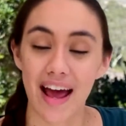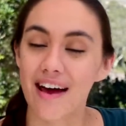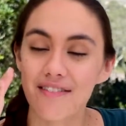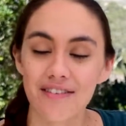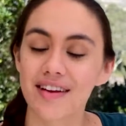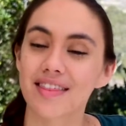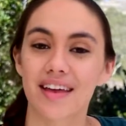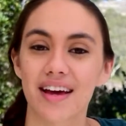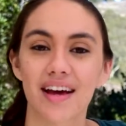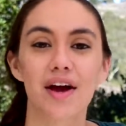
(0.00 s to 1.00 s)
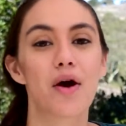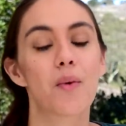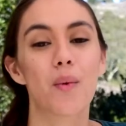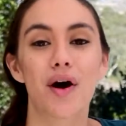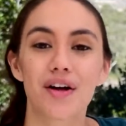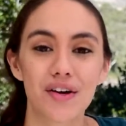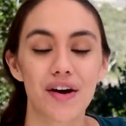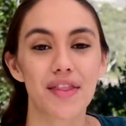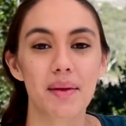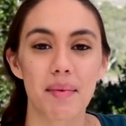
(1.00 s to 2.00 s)
everything while you're
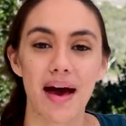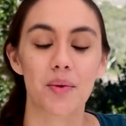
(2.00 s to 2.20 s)
on the mat,